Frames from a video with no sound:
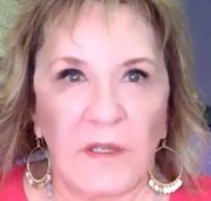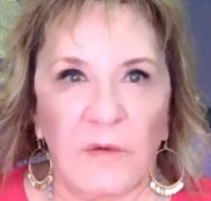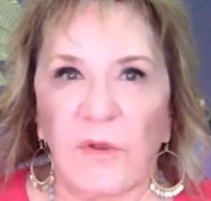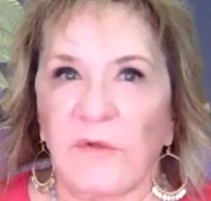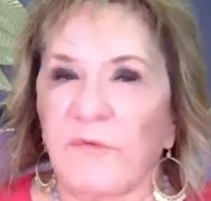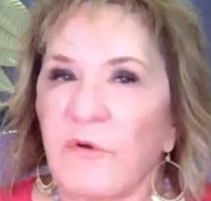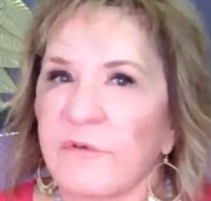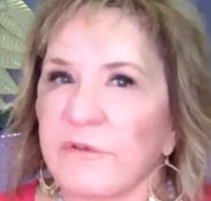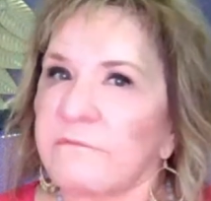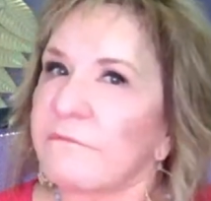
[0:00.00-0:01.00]
Well, for
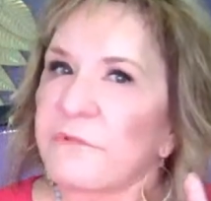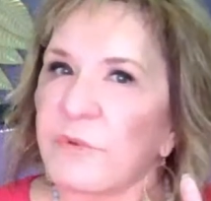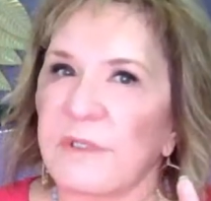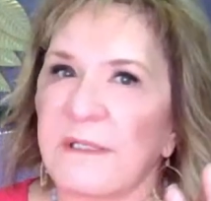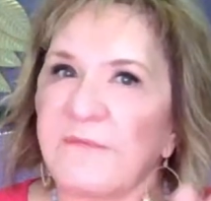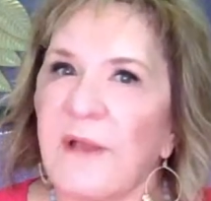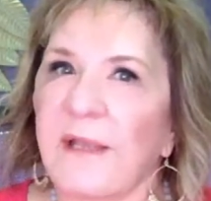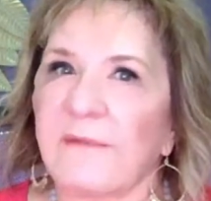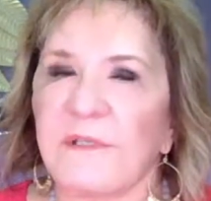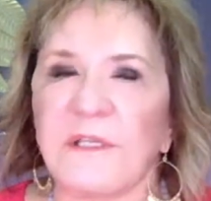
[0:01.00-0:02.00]
over
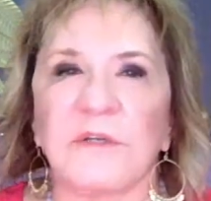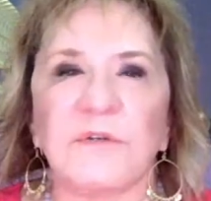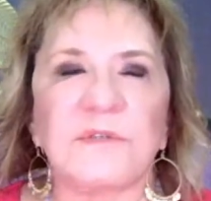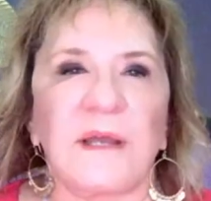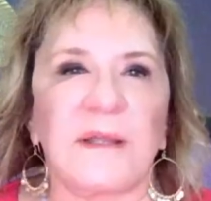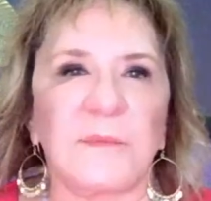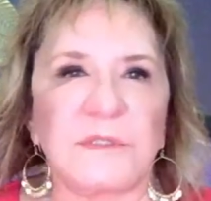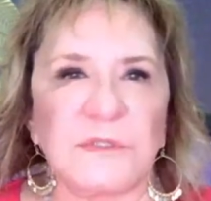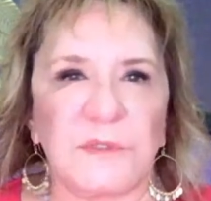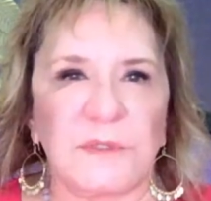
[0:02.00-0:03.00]
25 years, I have
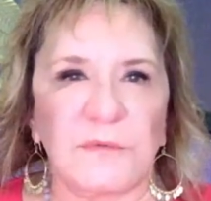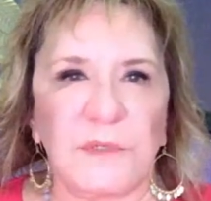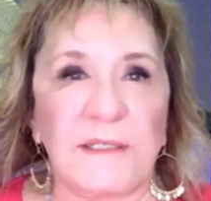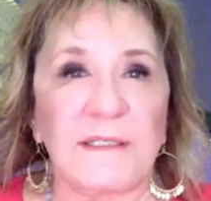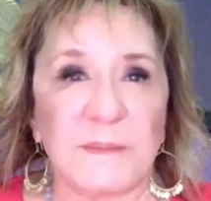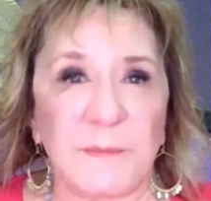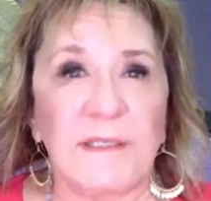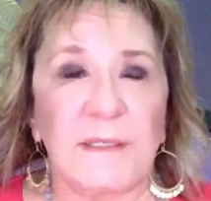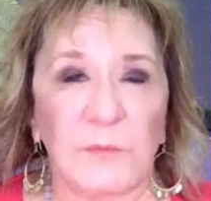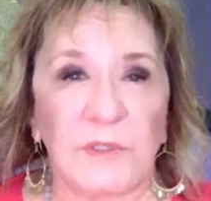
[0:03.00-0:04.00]
been doing
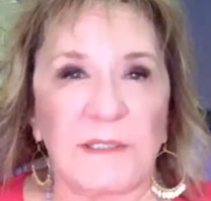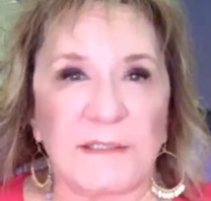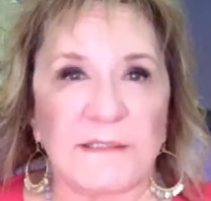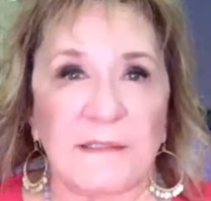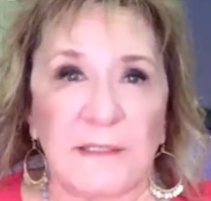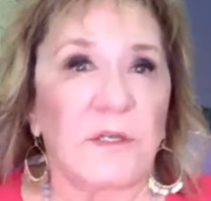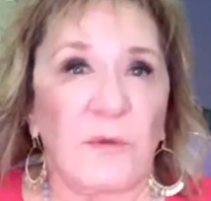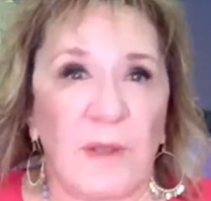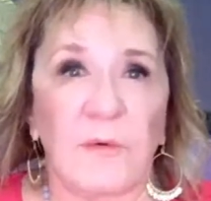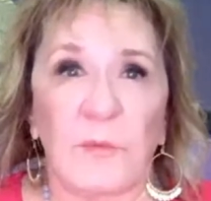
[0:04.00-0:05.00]
medium readings, and I know
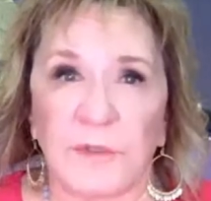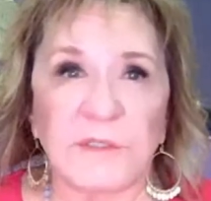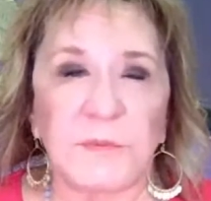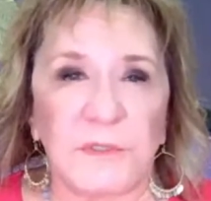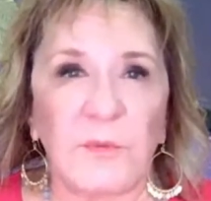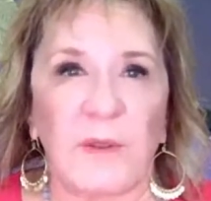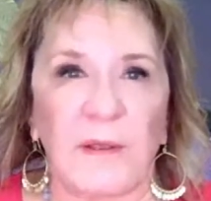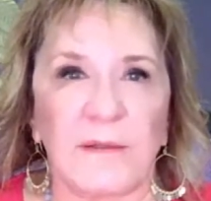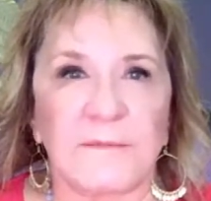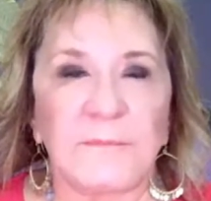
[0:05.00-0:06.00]
how it works pretty
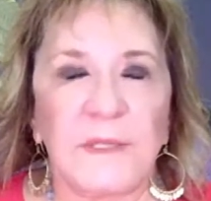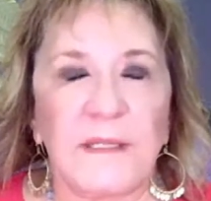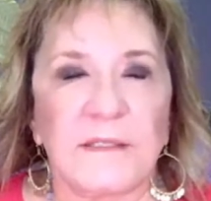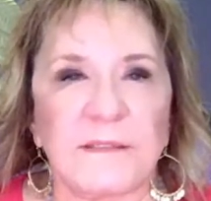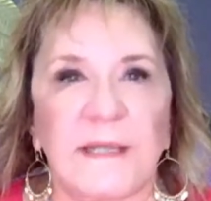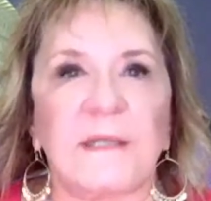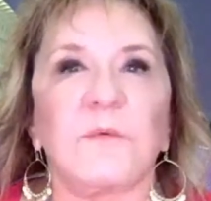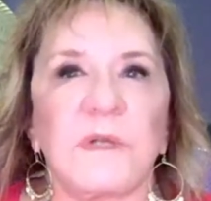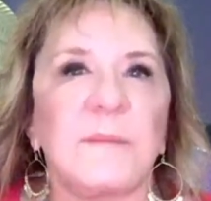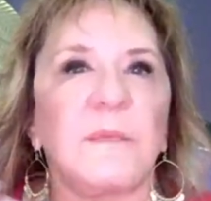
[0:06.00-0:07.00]
well. And Dana
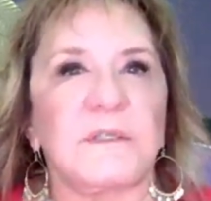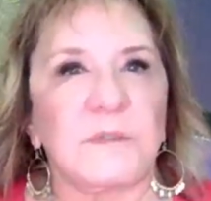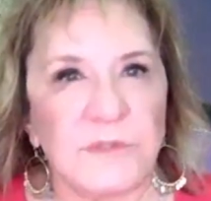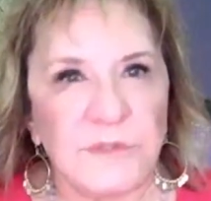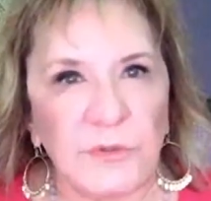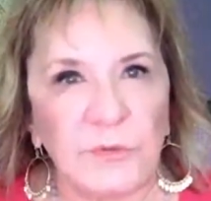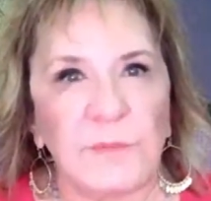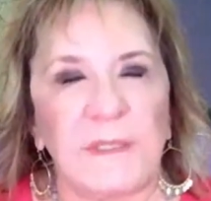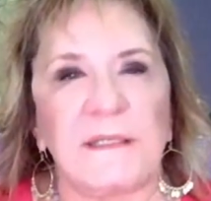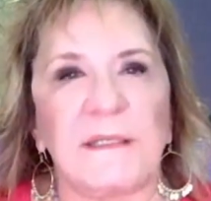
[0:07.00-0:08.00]
will come onto a Zoom
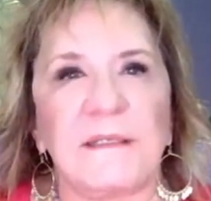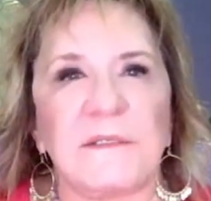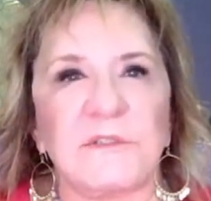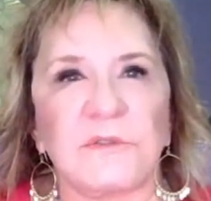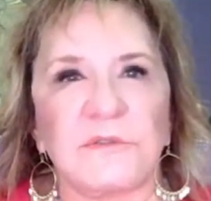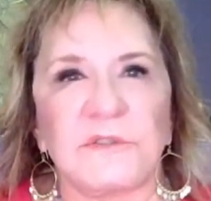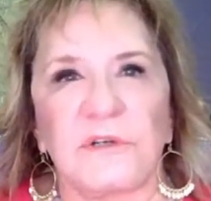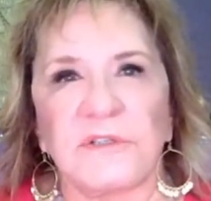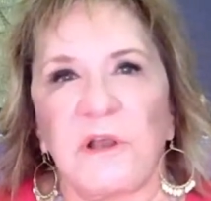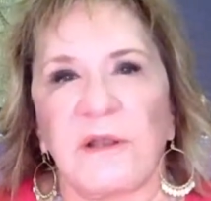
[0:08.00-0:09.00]
meeting and she'll
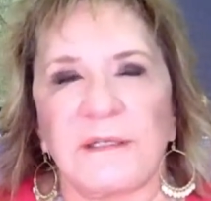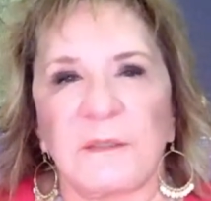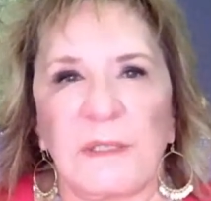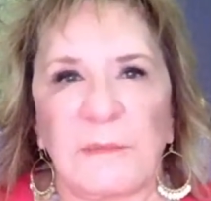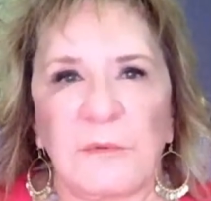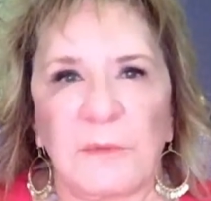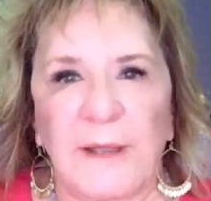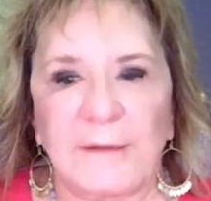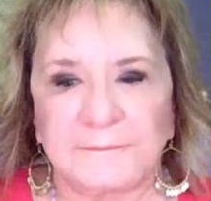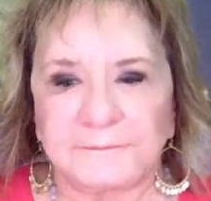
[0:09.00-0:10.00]
start talking to people
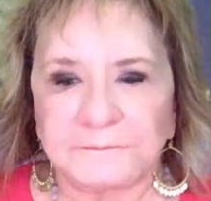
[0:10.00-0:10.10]
about